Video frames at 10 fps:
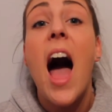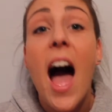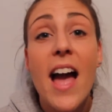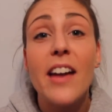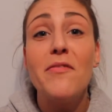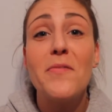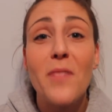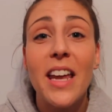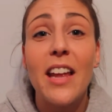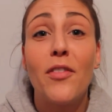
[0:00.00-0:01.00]
I have been
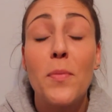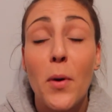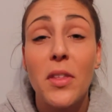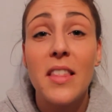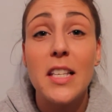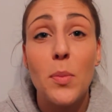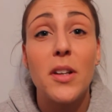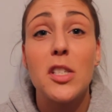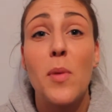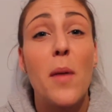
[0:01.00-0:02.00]
waiting for both of these
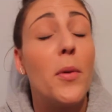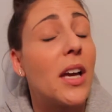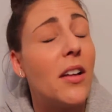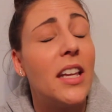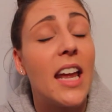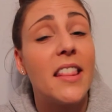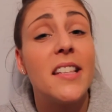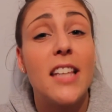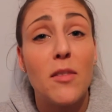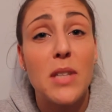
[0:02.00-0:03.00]
books to be on Book Outlet at the
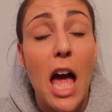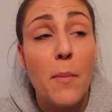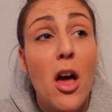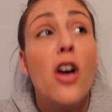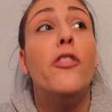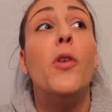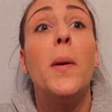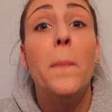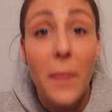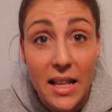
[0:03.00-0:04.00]
same time for
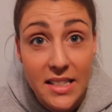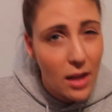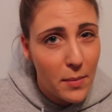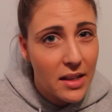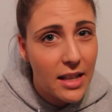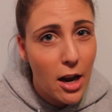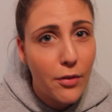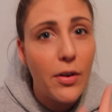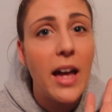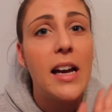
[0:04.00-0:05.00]
months. Let me
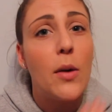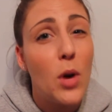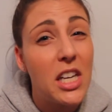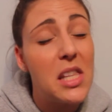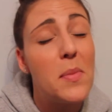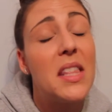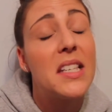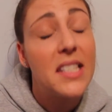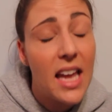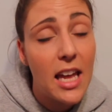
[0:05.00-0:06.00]
clarify, I wanted them in the
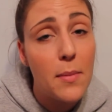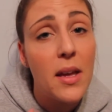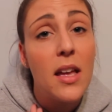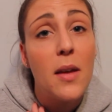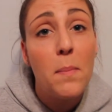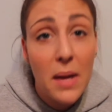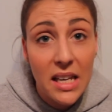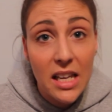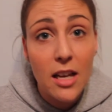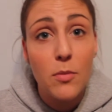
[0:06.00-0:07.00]
same
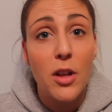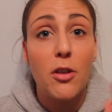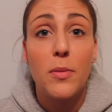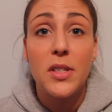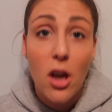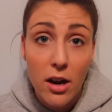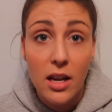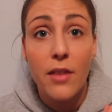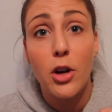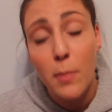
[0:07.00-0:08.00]
medium, whether it was
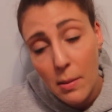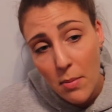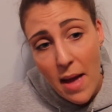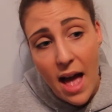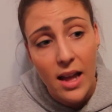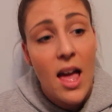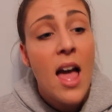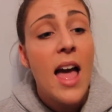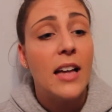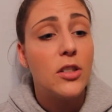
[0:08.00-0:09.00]
hardcover or paperback,
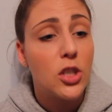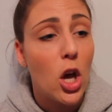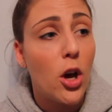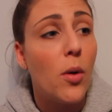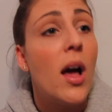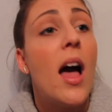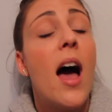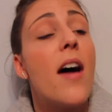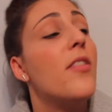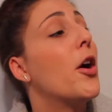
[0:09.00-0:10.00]
and so
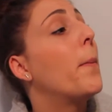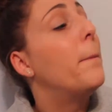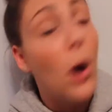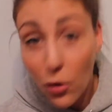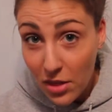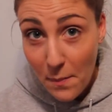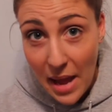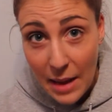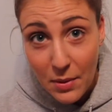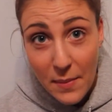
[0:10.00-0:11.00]
they're both in
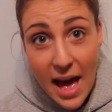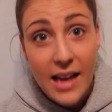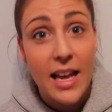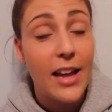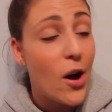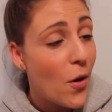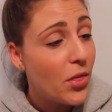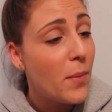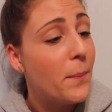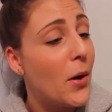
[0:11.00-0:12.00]
paperback. I
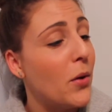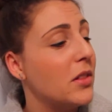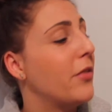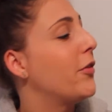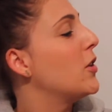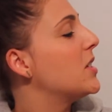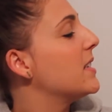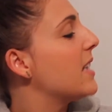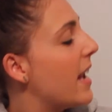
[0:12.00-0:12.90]
own them both. The first is